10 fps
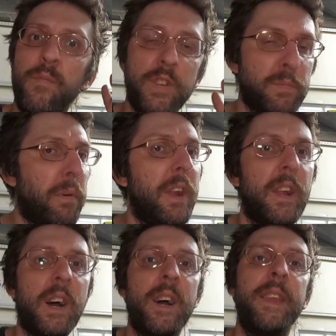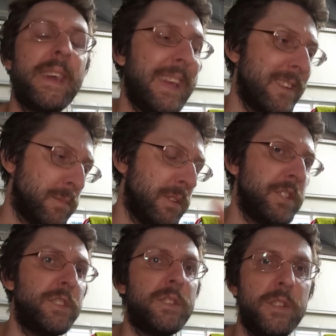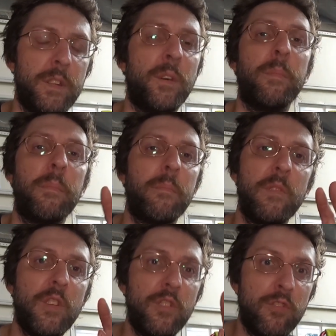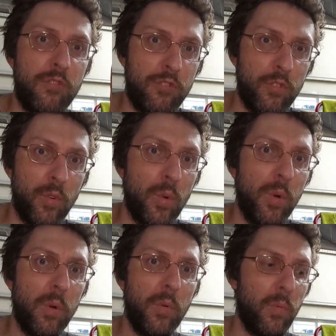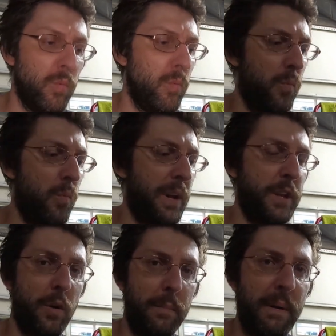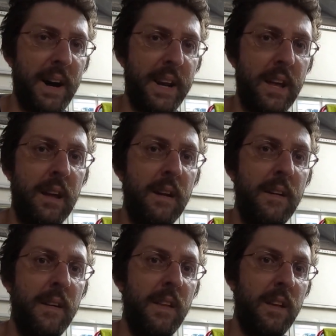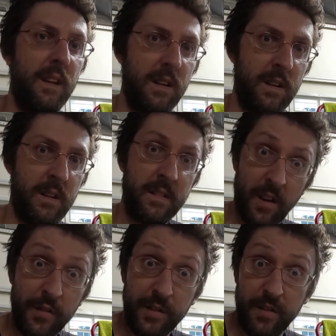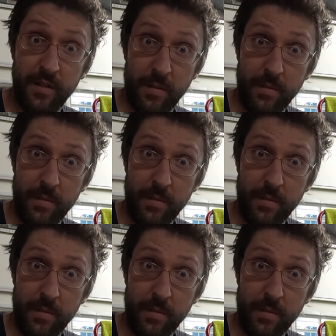Just put it on, get as much as, you know, do what your body tells you to do.